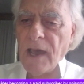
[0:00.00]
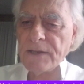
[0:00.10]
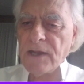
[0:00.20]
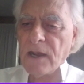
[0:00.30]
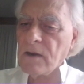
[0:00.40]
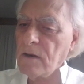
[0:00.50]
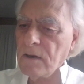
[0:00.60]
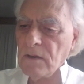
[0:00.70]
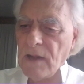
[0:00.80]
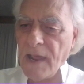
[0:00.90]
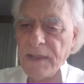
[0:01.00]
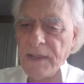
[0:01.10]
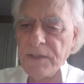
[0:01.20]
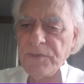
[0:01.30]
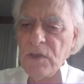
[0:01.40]
Qatar, like
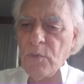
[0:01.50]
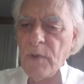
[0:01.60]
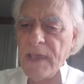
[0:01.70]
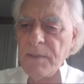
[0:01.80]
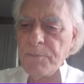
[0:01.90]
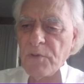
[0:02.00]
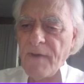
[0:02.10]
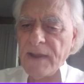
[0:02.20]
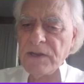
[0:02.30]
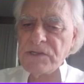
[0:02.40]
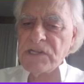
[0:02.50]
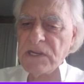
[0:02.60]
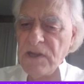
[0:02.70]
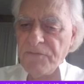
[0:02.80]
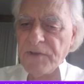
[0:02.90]
the UAE, provided
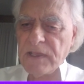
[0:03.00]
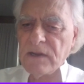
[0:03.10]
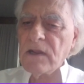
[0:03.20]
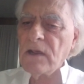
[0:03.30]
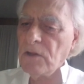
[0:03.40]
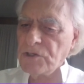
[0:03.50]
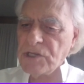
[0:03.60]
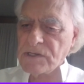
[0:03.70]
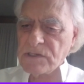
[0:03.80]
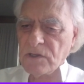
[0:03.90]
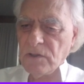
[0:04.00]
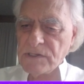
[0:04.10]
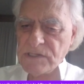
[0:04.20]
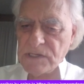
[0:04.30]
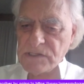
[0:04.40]
significant logistical
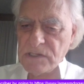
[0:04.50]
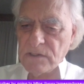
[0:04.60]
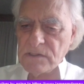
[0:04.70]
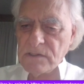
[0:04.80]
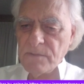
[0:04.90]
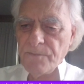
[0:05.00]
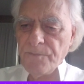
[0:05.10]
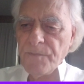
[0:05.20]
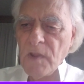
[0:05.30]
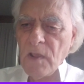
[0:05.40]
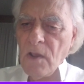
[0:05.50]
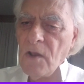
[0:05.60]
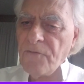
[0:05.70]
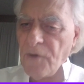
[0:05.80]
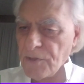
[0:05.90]
assistance.
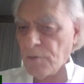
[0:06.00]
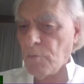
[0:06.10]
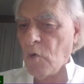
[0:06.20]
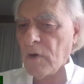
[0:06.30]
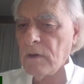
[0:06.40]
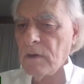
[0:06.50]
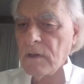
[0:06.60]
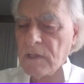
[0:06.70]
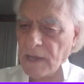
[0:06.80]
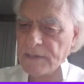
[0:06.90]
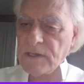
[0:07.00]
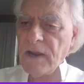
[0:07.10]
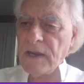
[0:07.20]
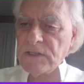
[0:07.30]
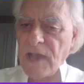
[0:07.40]
Furthermore,
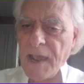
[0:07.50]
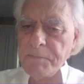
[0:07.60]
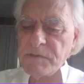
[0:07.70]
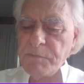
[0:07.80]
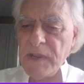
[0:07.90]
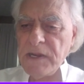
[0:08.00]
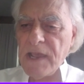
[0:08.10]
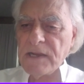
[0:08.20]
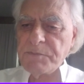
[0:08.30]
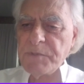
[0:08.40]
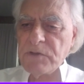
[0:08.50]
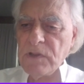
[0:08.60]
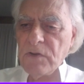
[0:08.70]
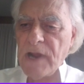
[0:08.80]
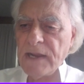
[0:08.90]
Qatar at times mediates
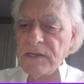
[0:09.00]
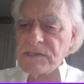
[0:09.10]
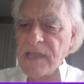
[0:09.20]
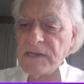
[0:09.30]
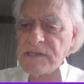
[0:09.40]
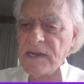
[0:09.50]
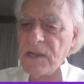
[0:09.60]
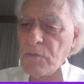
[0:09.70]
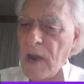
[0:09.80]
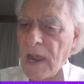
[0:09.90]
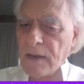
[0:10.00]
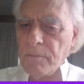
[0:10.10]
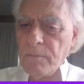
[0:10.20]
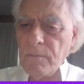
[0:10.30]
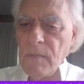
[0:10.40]
between the United States and
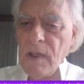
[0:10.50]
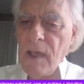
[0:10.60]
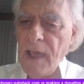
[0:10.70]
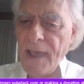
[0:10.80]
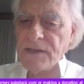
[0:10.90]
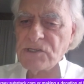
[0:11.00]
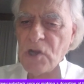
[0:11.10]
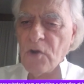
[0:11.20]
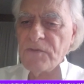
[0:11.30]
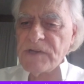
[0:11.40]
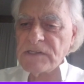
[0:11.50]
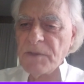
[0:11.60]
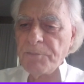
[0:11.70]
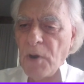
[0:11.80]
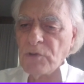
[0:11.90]
Iran and serves as
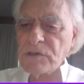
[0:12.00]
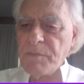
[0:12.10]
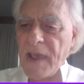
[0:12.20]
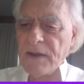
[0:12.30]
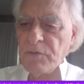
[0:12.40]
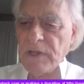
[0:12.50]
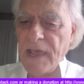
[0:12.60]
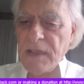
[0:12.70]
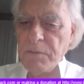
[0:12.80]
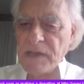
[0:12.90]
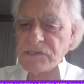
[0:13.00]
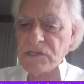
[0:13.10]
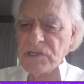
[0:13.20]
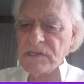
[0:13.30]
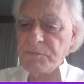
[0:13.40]
a postman relaying
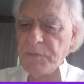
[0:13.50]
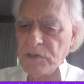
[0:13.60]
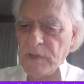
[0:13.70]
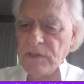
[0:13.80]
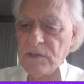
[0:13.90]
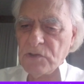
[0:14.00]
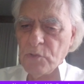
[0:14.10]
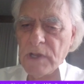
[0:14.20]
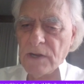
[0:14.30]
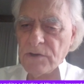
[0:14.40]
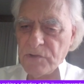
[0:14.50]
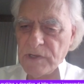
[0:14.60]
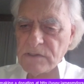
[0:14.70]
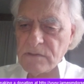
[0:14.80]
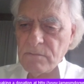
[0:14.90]
messages between the two
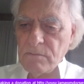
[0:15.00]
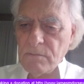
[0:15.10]
countries.